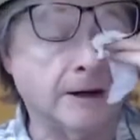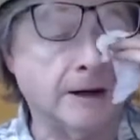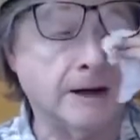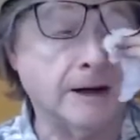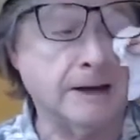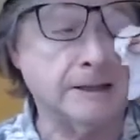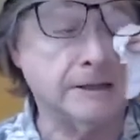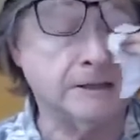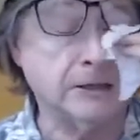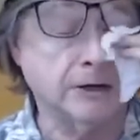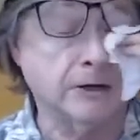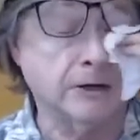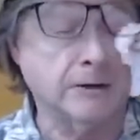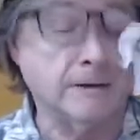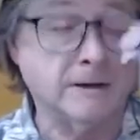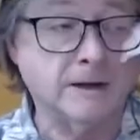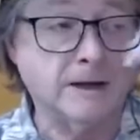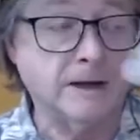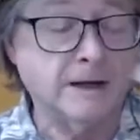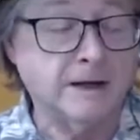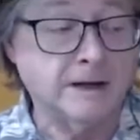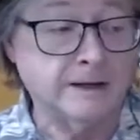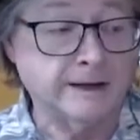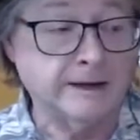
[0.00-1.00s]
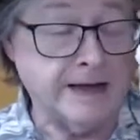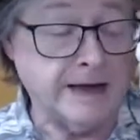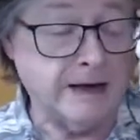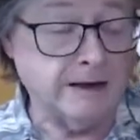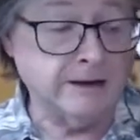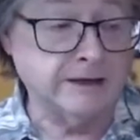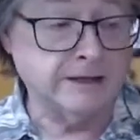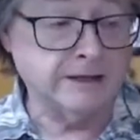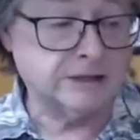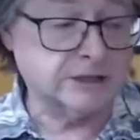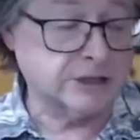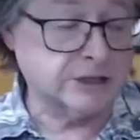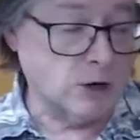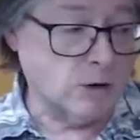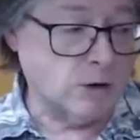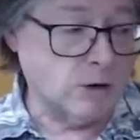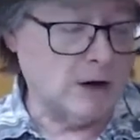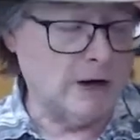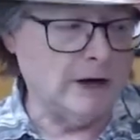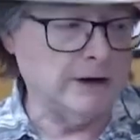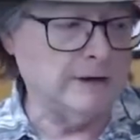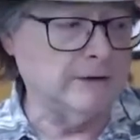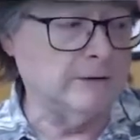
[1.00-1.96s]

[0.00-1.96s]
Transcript: right, so now let's go on